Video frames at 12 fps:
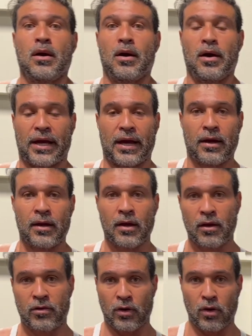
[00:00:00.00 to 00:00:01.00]
Okay,
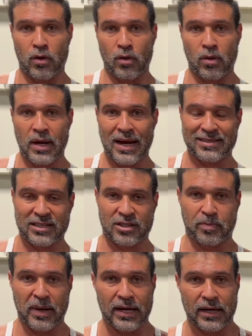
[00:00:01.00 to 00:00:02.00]
so as
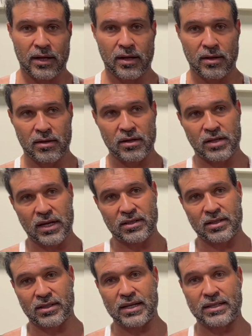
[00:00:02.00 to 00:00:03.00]
explained, this
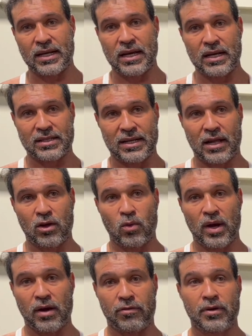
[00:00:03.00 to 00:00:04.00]
exercise here is another
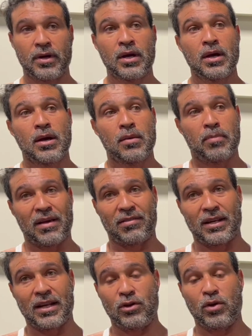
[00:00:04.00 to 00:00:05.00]
way of
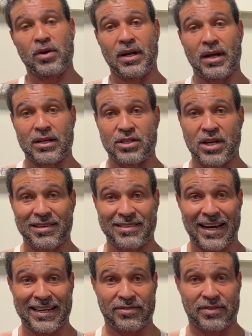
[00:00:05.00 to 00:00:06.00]
basically doing a chest
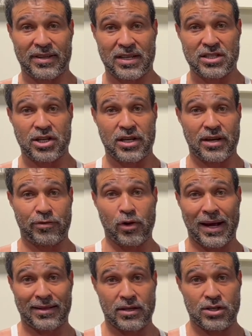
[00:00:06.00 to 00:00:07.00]
activation. If you're
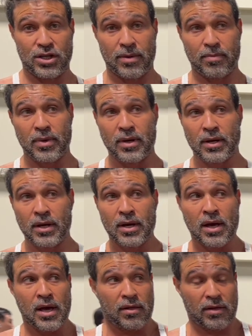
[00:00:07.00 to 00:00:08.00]
at the gym,
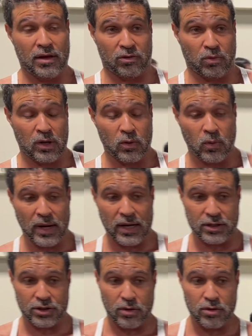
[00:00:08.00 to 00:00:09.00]
there's one where I
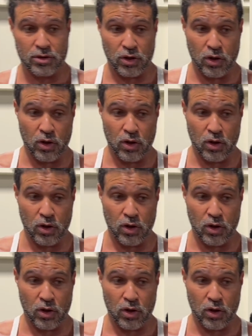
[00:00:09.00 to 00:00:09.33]
showed you